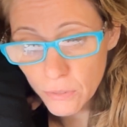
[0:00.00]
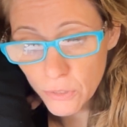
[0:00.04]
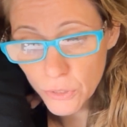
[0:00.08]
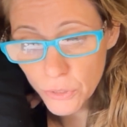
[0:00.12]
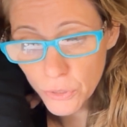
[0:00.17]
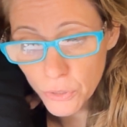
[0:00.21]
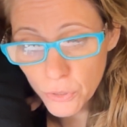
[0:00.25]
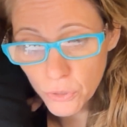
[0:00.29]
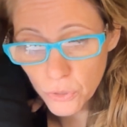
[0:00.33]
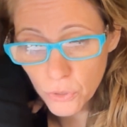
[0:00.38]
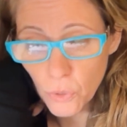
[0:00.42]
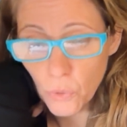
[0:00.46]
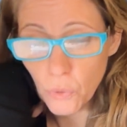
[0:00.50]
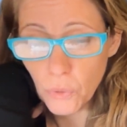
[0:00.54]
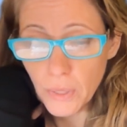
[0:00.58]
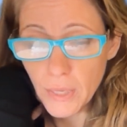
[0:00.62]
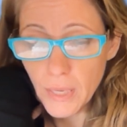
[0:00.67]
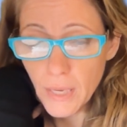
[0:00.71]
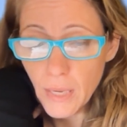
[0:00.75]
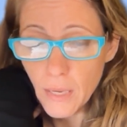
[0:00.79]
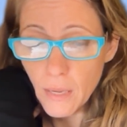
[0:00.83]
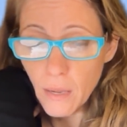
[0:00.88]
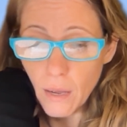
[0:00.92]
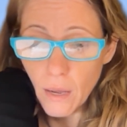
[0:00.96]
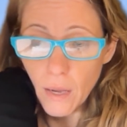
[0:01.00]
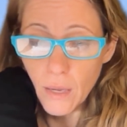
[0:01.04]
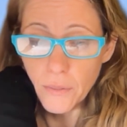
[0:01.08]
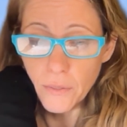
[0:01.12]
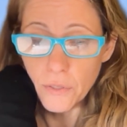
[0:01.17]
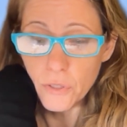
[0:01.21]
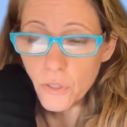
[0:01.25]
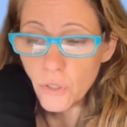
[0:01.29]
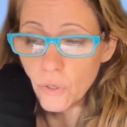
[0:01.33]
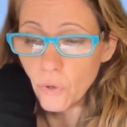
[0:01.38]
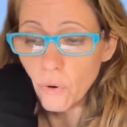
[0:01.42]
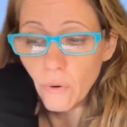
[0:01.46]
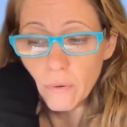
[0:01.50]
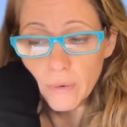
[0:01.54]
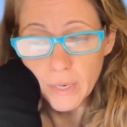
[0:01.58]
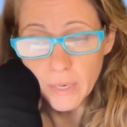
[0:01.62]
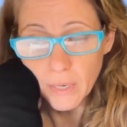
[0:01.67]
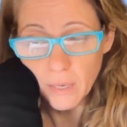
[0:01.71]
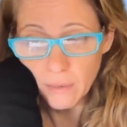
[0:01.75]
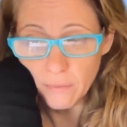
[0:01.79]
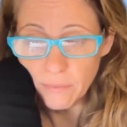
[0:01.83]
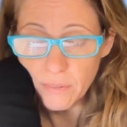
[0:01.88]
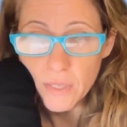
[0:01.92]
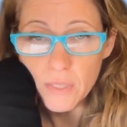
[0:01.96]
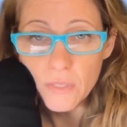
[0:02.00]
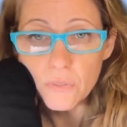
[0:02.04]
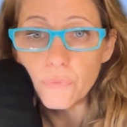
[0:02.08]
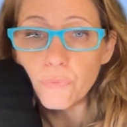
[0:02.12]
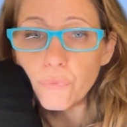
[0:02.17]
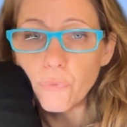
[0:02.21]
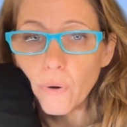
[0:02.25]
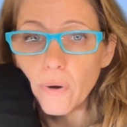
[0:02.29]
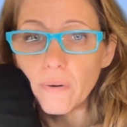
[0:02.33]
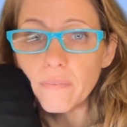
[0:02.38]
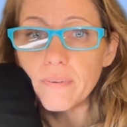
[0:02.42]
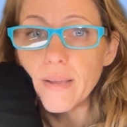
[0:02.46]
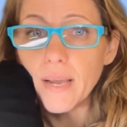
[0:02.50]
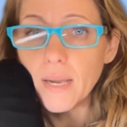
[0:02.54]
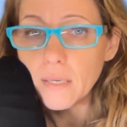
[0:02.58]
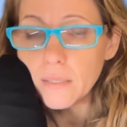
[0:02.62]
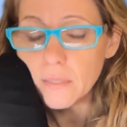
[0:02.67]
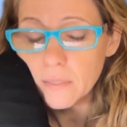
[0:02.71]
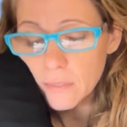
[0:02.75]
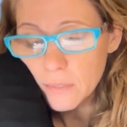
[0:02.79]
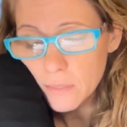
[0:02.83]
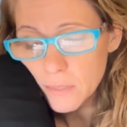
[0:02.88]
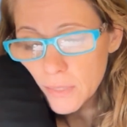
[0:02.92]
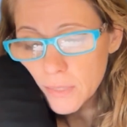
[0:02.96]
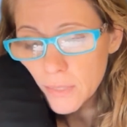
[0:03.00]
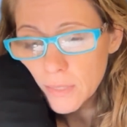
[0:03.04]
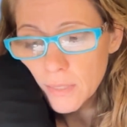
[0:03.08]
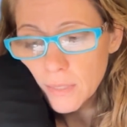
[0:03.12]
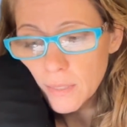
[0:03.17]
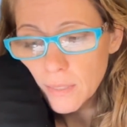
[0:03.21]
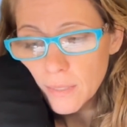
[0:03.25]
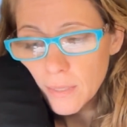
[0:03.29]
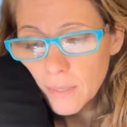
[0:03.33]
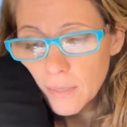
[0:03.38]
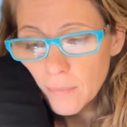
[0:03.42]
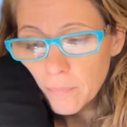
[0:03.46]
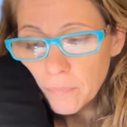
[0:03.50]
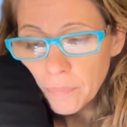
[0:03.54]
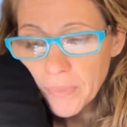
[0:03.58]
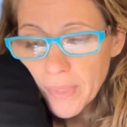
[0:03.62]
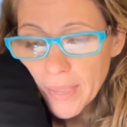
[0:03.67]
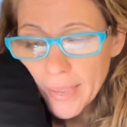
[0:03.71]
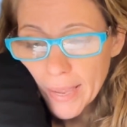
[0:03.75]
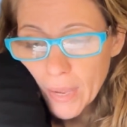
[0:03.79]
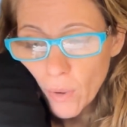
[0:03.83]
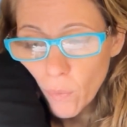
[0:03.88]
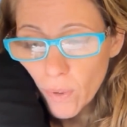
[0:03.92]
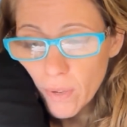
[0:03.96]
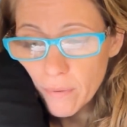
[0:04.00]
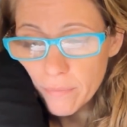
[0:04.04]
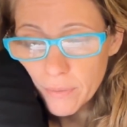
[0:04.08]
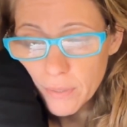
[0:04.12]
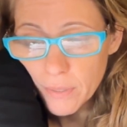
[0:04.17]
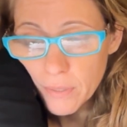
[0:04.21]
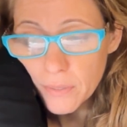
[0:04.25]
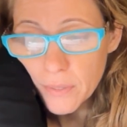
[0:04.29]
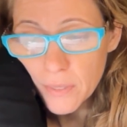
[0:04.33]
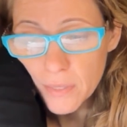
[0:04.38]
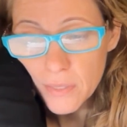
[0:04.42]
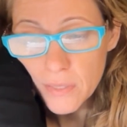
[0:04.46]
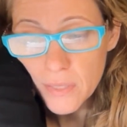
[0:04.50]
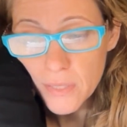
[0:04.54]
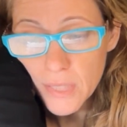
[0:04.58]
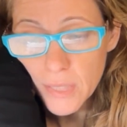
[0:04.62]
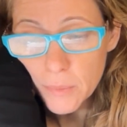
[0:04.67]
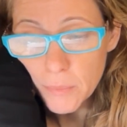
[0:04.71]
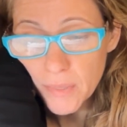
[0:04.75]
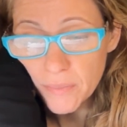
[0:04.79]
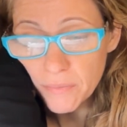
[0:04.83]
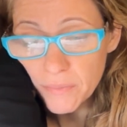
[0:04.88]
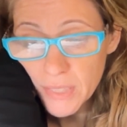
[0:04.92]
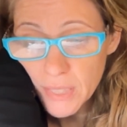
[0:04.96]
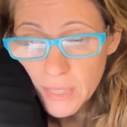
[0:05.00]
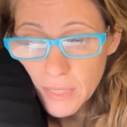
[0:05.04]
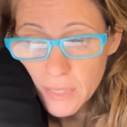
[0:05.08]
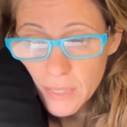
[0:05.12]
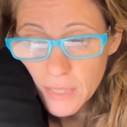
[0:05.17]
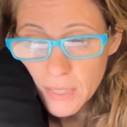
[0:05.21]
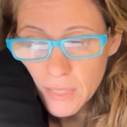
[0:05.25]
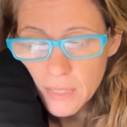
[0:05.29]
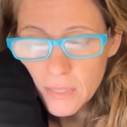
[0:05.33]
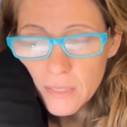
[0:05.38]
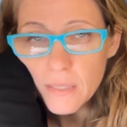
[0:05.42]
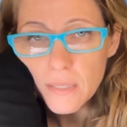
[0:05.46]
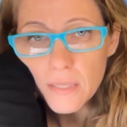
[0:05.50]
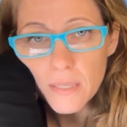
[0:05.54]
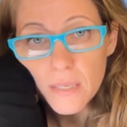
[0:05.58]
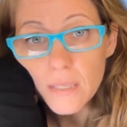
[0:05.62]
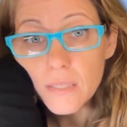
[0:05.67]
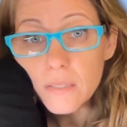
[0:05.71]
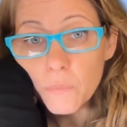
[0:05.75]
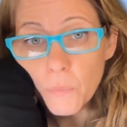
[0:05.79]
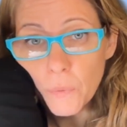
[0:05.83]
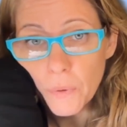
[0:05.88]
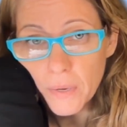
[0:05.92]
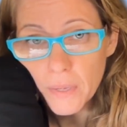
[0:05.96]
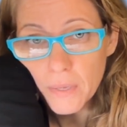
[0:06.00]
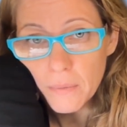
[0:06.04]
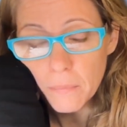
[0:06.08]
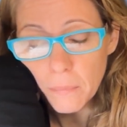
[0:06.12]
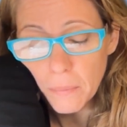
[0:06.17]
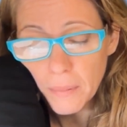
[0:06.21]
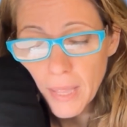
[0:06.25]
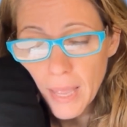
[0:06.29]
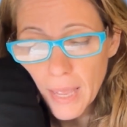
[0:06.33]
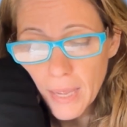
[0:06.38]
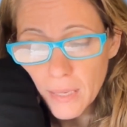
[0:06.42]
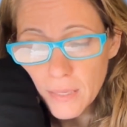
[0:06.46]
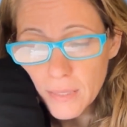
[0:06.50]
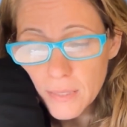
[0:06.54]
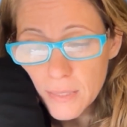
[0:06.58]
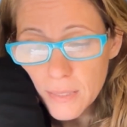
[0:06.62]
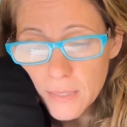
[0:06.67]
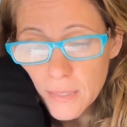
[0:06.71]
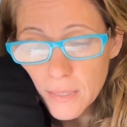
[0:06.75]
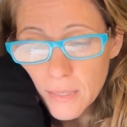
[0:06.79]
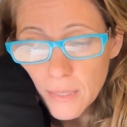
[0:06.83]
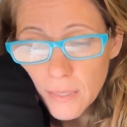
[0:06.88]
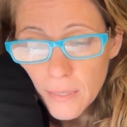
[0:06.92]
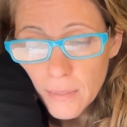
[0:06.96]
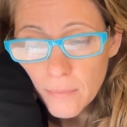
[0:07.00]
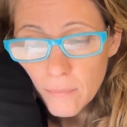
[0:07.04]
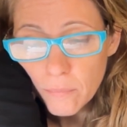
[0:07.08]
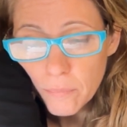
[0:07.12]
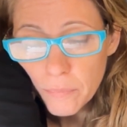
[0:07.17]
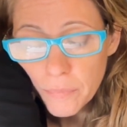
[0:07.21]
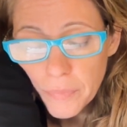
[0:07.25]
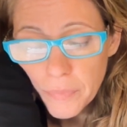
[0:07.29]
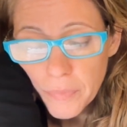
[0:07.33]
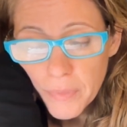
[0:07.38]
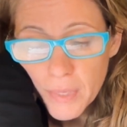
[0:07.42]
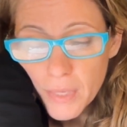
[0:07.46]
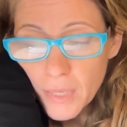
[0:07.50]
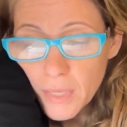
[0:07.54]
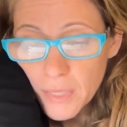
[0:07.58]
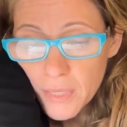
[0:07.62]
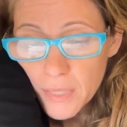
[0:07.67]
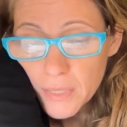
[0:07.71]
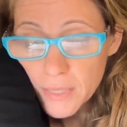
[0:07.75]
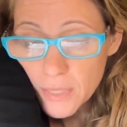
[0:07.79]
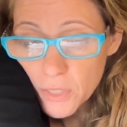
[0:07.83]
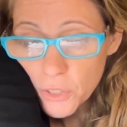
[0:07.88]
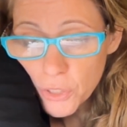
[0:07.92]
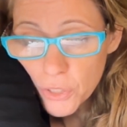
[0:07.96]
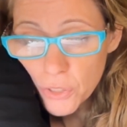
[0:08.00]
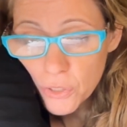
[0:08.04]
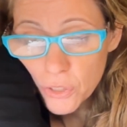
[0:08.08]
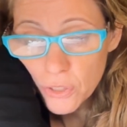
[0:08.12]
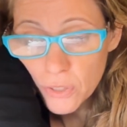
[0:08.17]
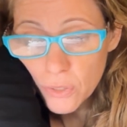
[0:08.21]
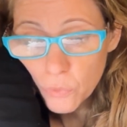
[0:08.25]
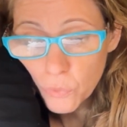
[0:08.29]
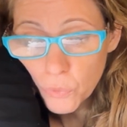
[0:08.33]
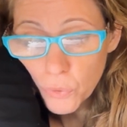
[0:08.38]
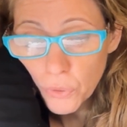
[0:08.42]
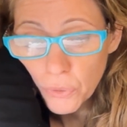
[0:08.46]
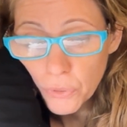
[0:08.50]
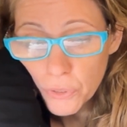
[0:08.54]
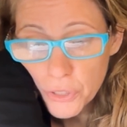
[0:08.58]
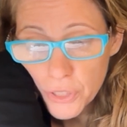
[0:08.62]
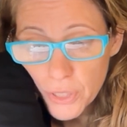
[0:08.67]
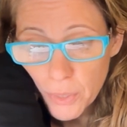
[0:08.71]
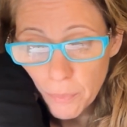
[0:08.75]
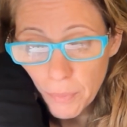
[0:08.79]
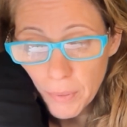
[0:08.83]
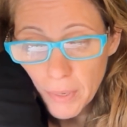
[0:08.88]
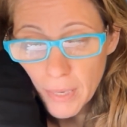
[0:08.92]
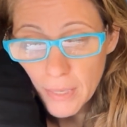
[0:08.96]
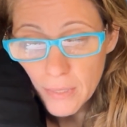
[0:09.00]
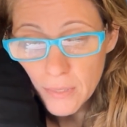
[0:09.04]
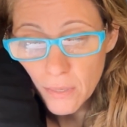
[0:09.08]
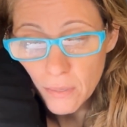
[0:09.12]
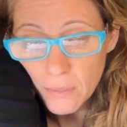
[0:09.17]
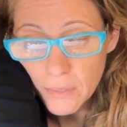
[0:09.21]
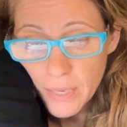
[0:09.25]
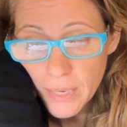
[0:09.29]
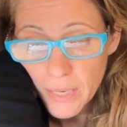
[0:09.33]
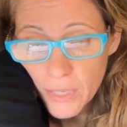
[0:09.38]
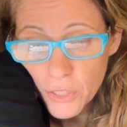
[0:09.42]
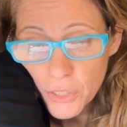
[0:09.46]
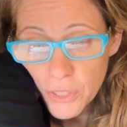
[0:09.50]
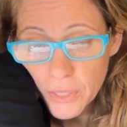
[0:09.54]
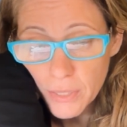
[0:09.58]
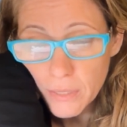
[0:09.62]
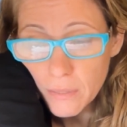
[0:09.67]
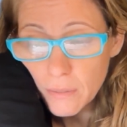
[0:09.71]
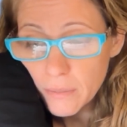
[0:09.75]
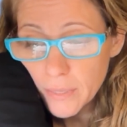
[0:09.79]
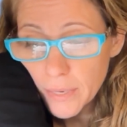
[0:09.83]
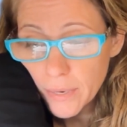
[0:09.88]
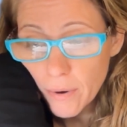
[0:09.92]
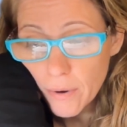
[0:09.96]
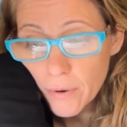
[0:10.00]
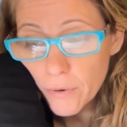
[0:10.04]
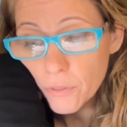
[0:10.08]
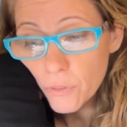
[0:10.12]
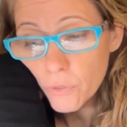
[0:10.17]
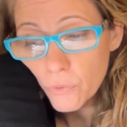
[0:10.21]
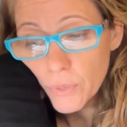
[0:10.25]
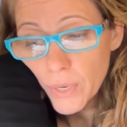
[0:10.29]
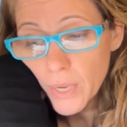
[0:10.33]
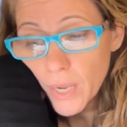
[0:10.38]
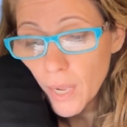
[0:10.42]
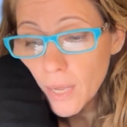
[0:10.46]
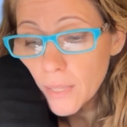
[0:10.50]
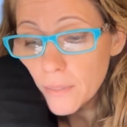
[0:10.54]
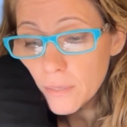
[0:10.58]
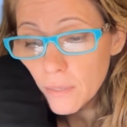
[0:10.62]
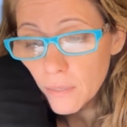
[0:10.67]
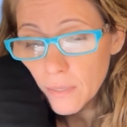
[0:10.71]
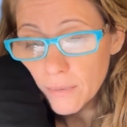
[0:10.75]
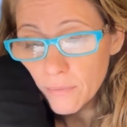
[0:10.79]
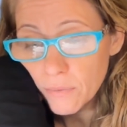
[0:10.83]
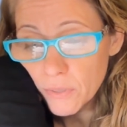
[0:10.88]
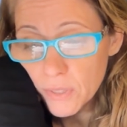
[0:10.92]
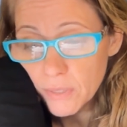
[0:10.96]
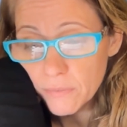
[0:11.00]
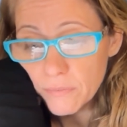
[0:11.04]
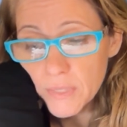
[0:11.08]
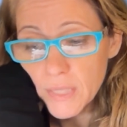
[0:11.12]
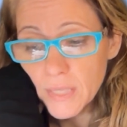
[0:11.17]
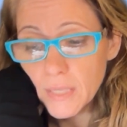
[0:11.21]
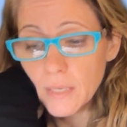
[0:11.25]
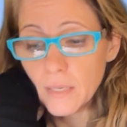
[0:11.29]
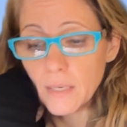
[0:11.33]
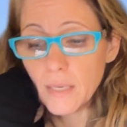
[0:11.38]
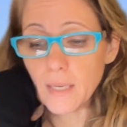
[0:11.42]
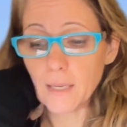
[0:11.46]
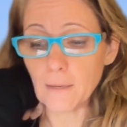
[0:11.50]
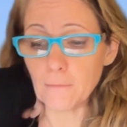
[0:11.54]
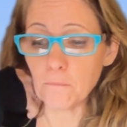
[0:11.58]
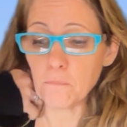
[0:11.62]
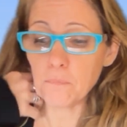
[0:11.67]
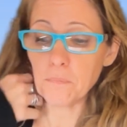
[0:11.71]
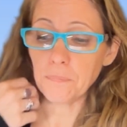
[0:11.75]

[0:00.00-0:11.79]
solely on the scoring of these four factors. However, the system of dignities is more complex. In addition to the rulership and exaltation, there are three other levels of dignity.